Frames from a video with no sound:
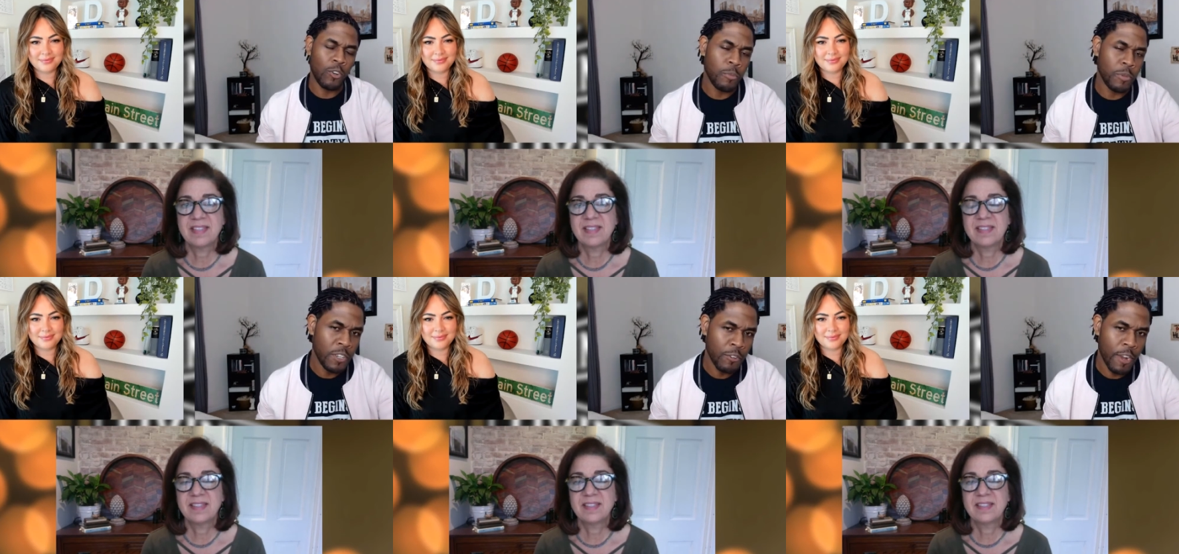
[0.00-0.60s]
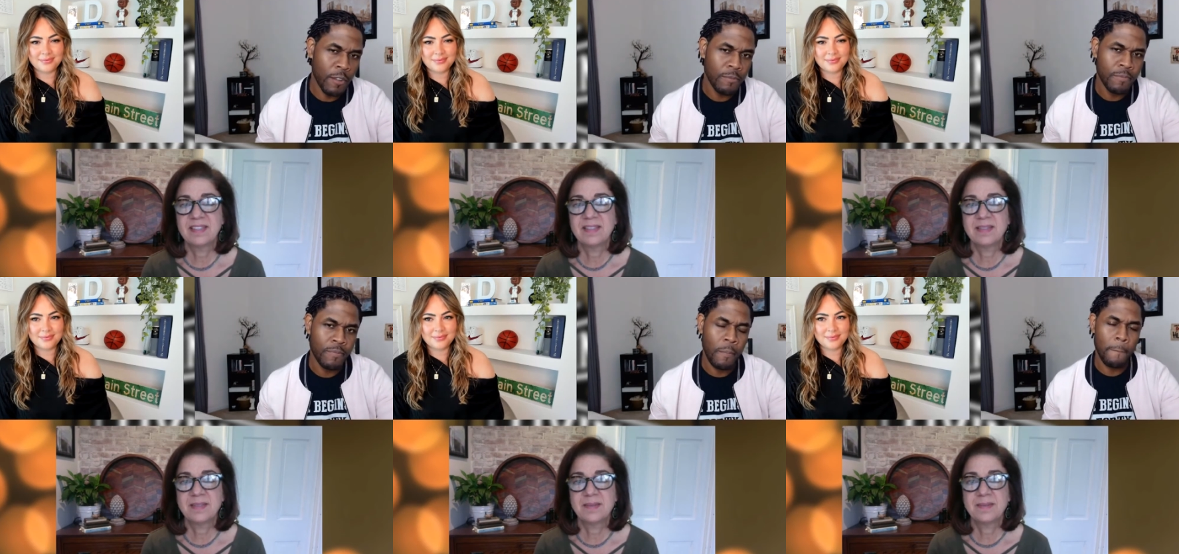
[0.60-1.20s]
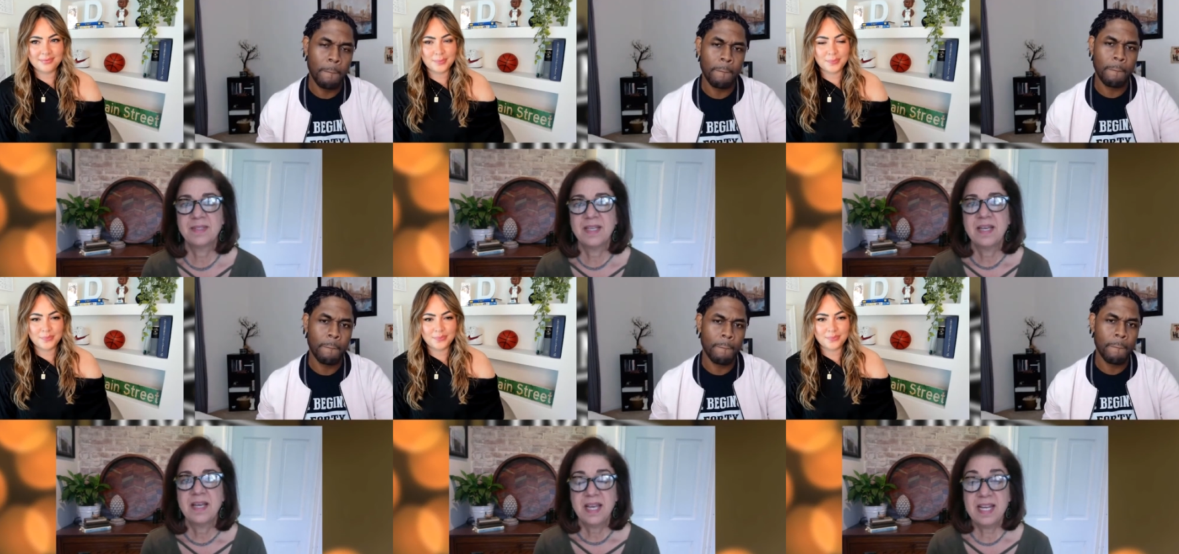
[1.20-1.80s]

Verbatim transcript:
Speaker 1: open year round?
Speaker 2: It